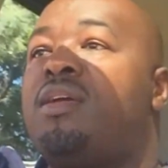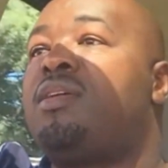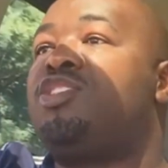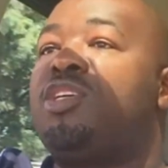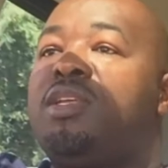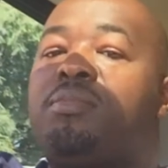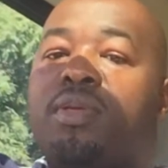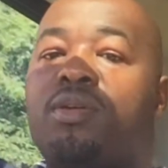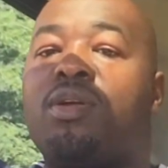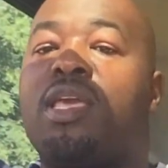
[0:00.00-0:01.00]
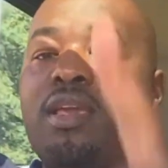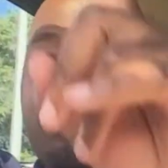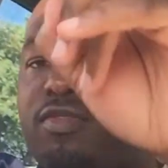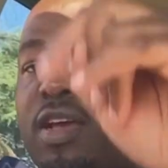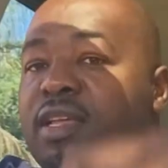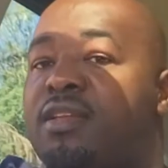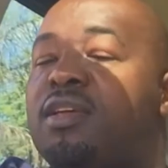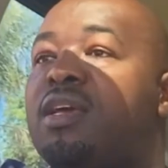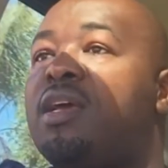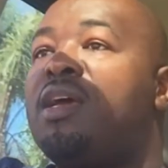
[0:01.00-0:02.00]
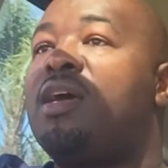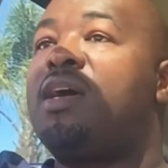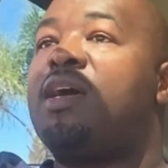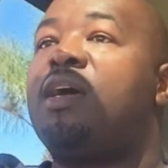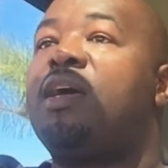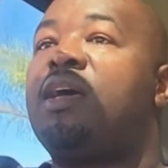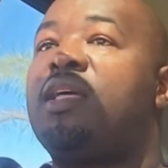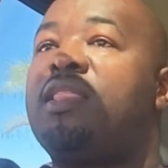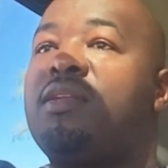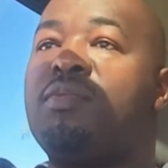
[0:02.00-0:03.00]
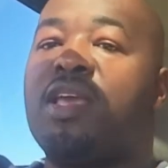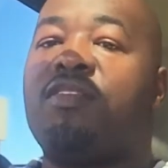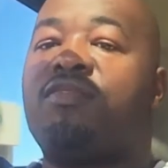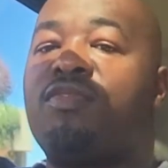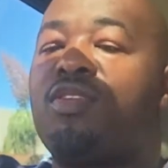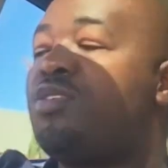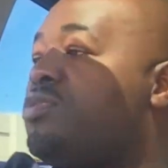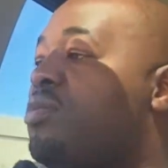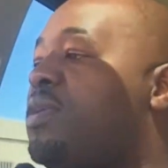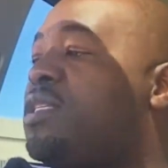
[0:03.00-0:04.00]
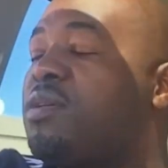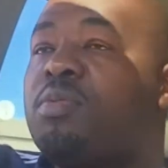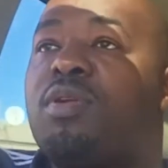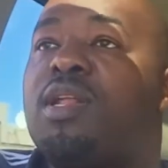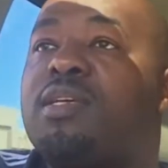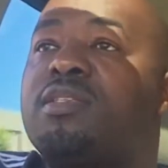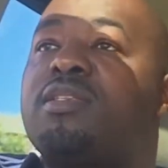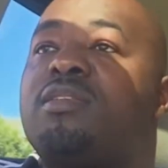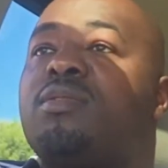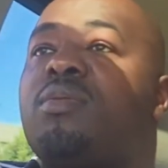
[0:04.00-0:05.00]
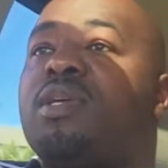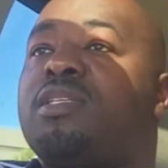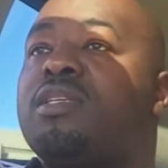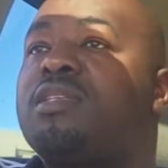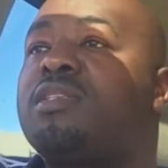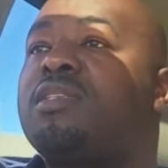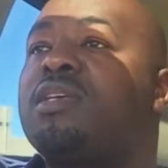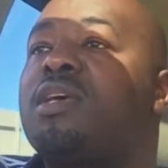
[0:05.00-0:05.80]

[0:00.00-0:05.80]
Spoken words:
GDP. Okay, fine. Then we have gross domestic product, which is